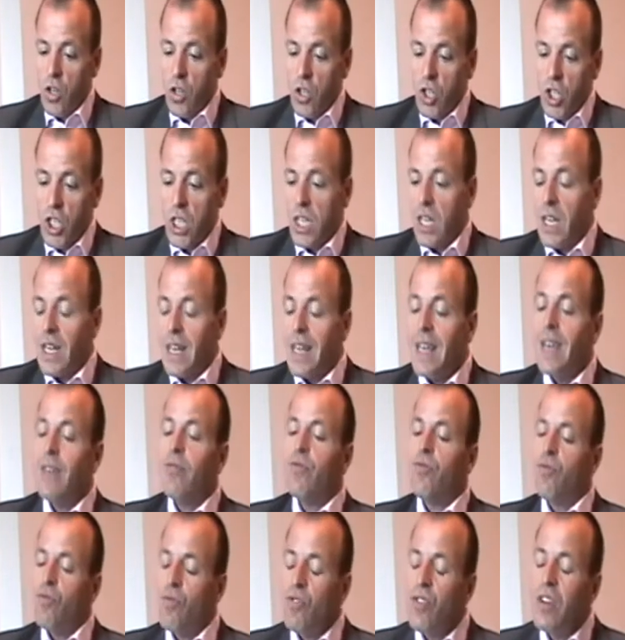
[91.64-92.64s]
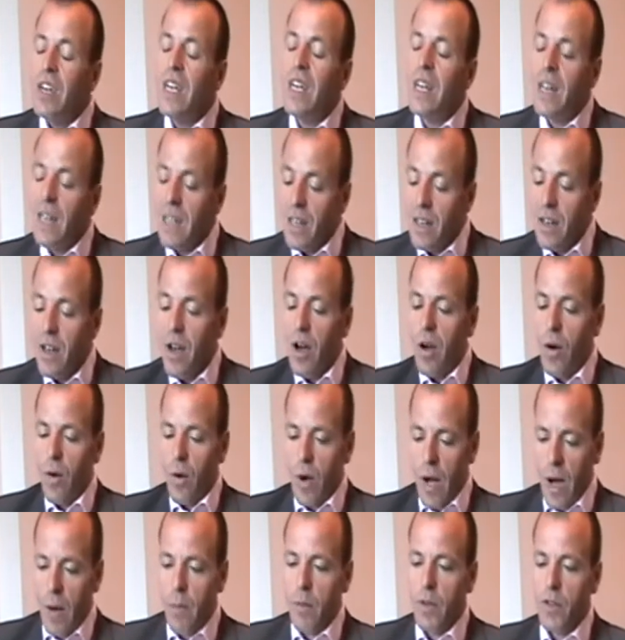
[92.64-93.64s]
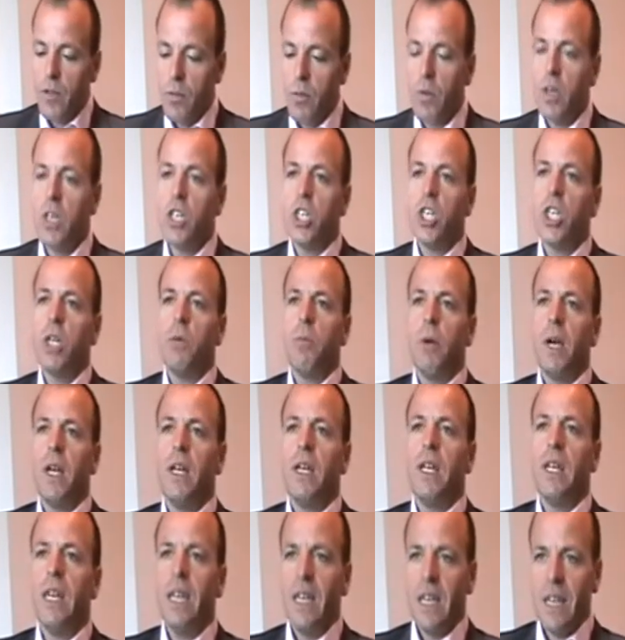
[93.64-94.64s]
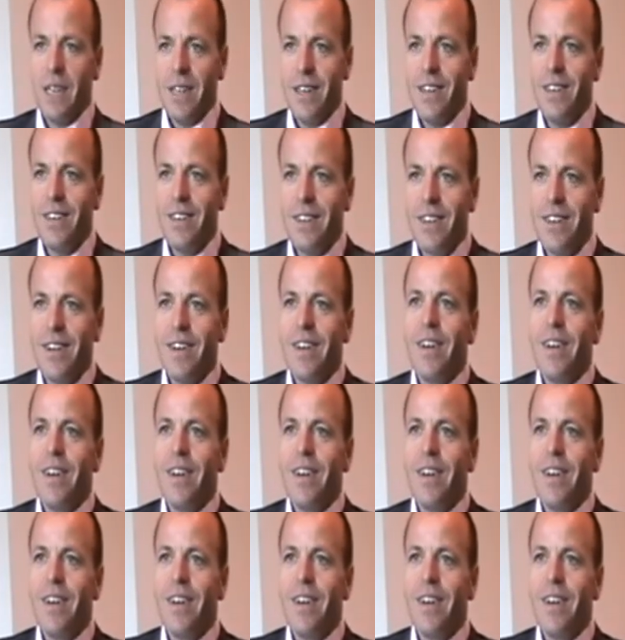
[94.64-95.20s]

she didn't even really know how much money she may need